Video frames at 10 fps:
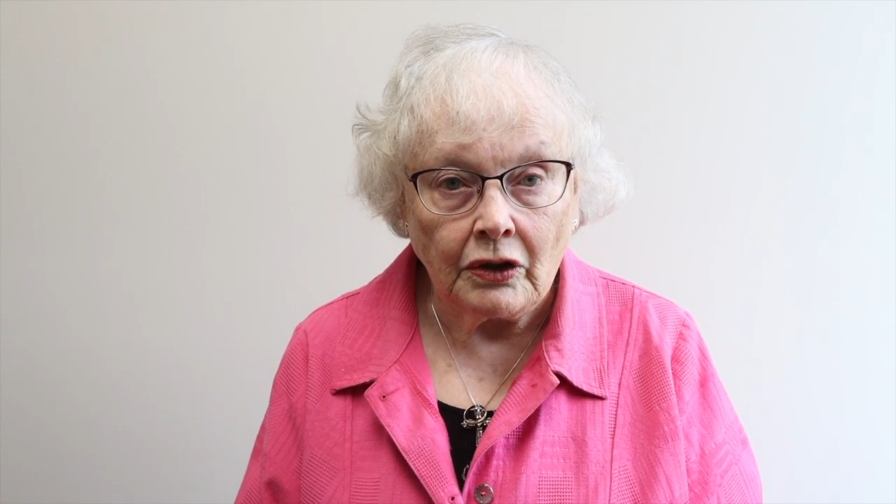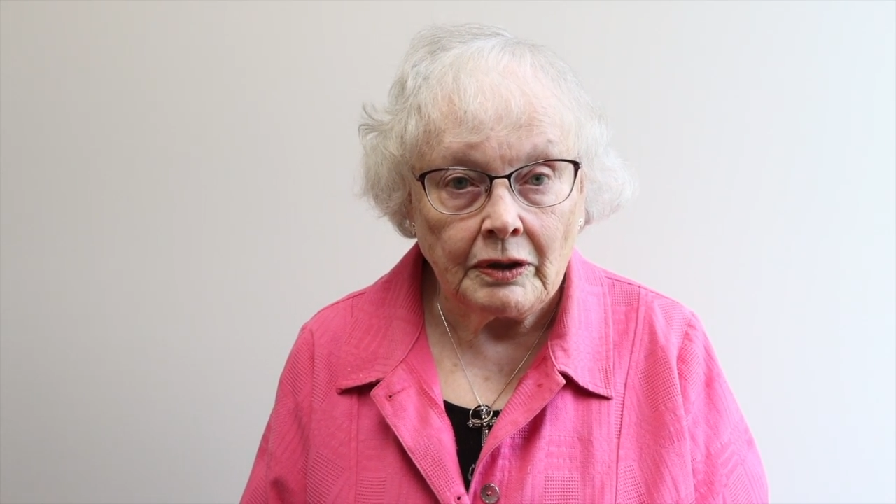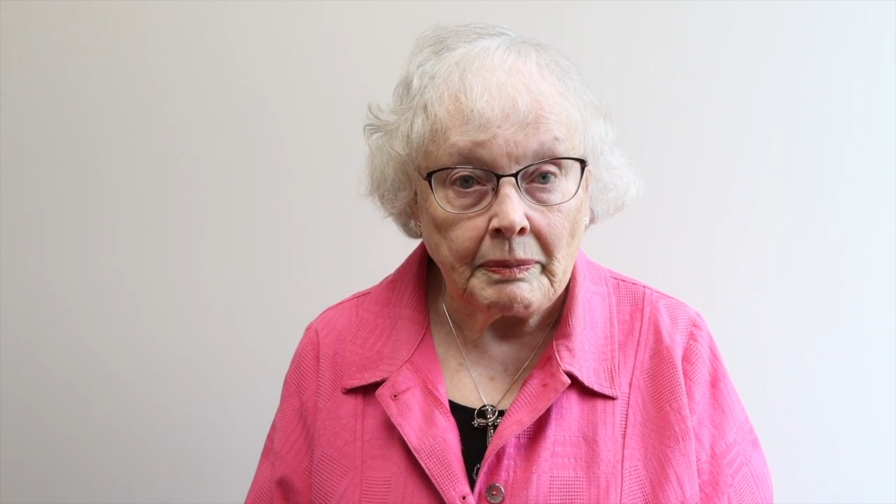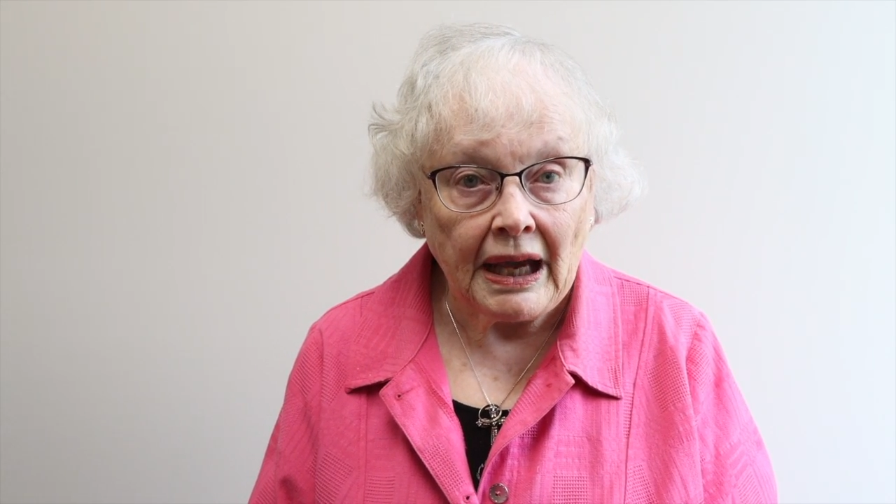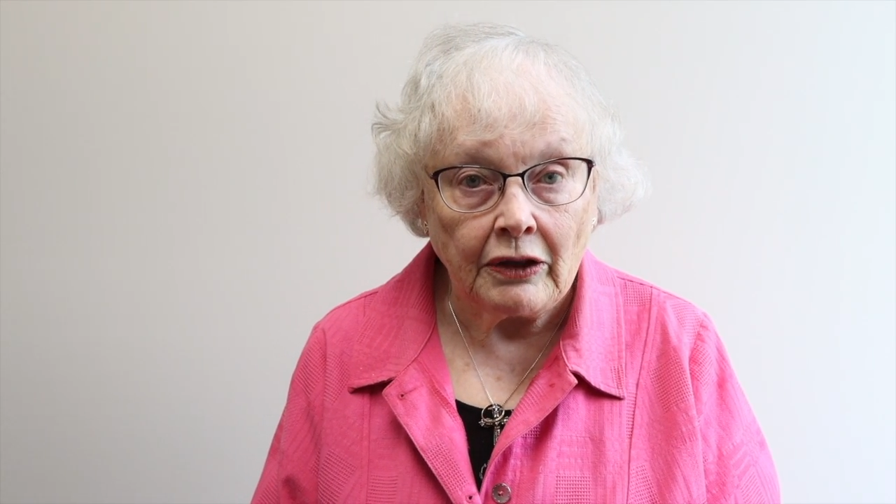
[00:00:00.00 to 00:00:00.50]
on
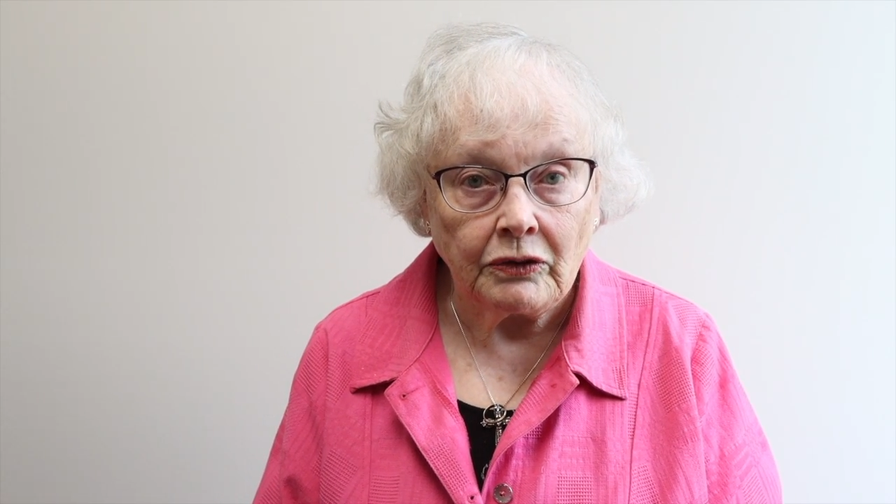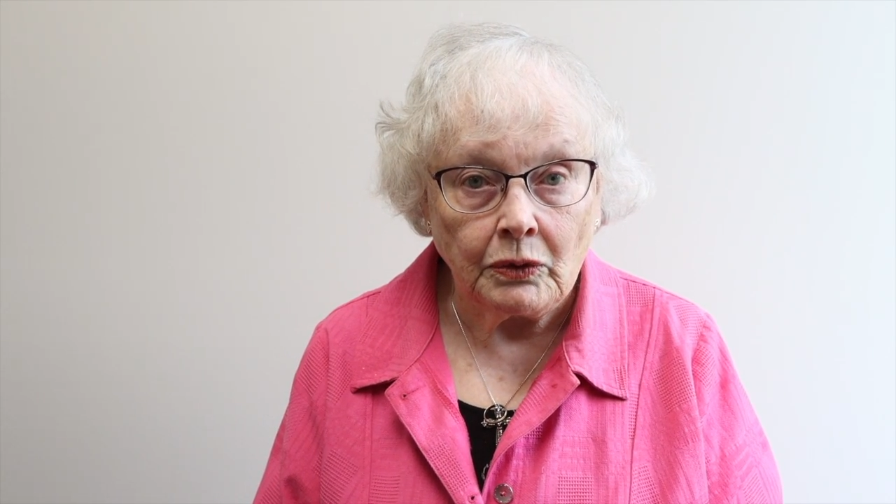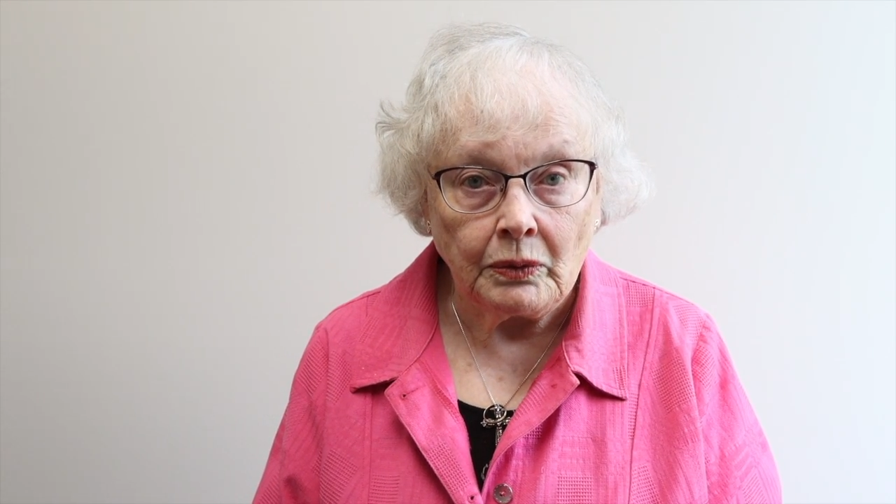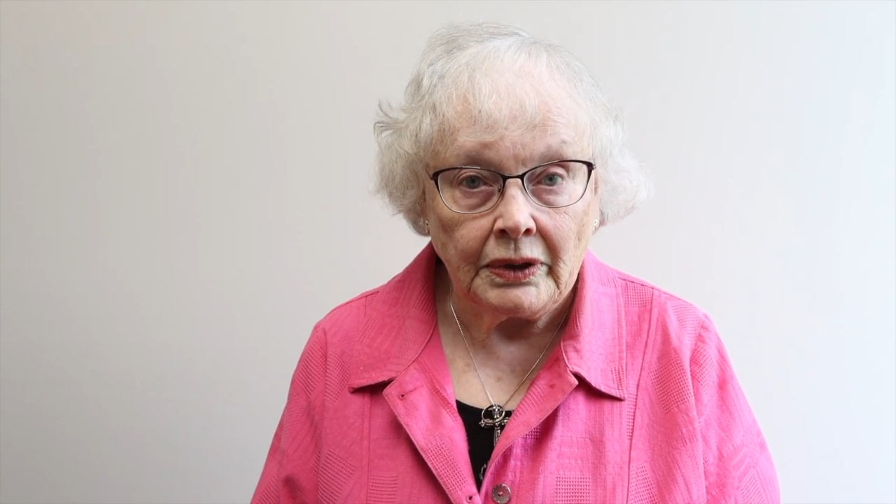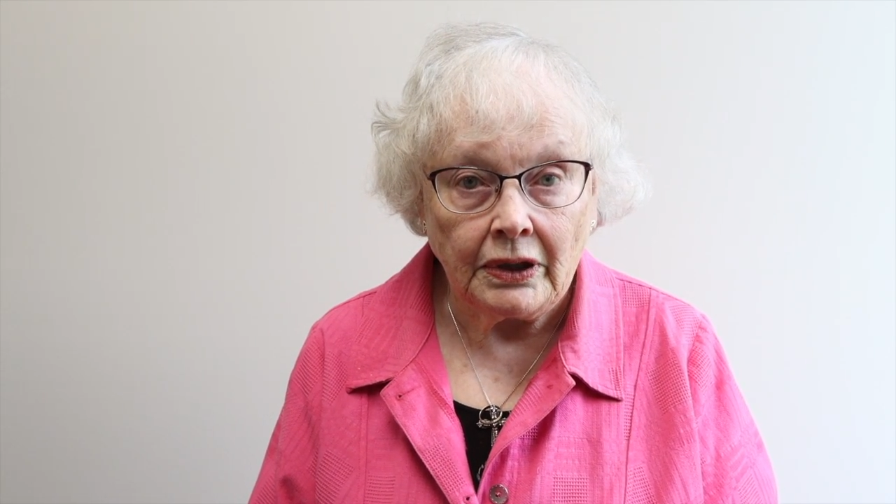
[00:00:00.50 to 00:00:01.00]
the past
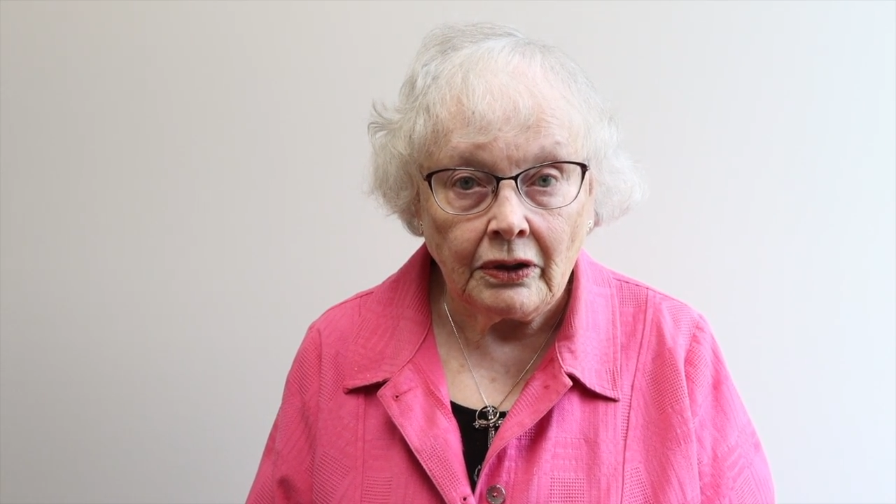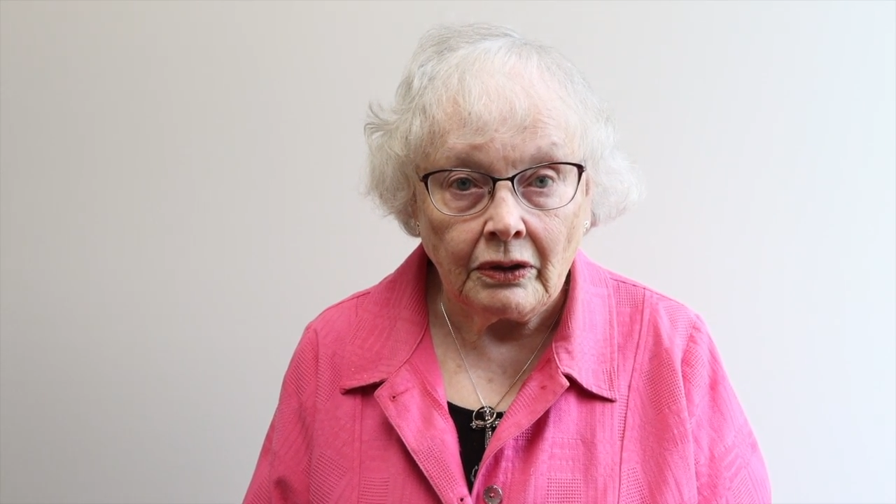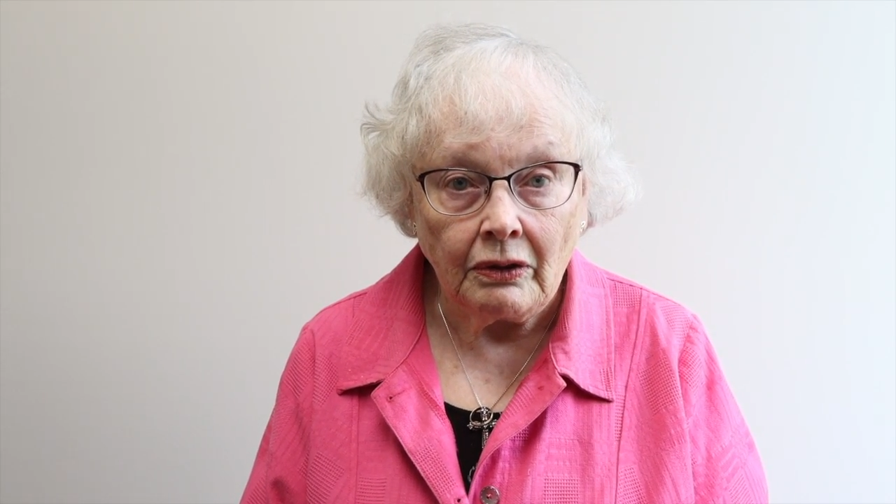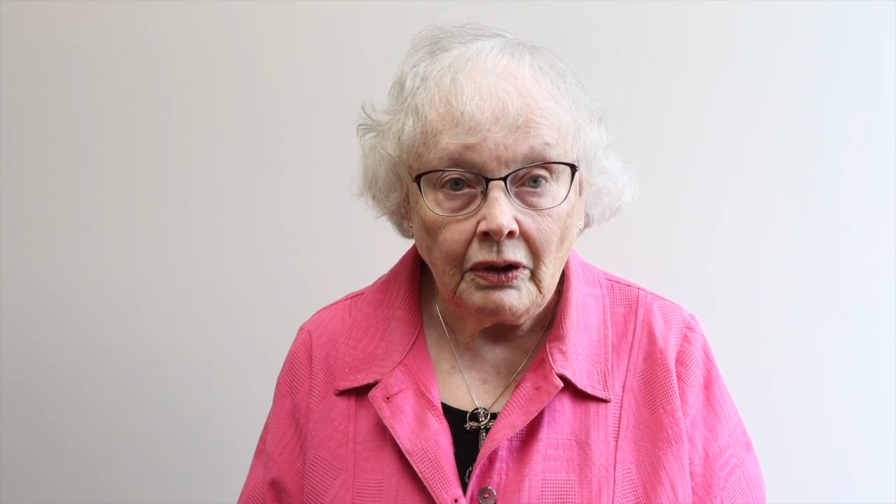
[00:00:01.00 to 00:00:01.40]
school year.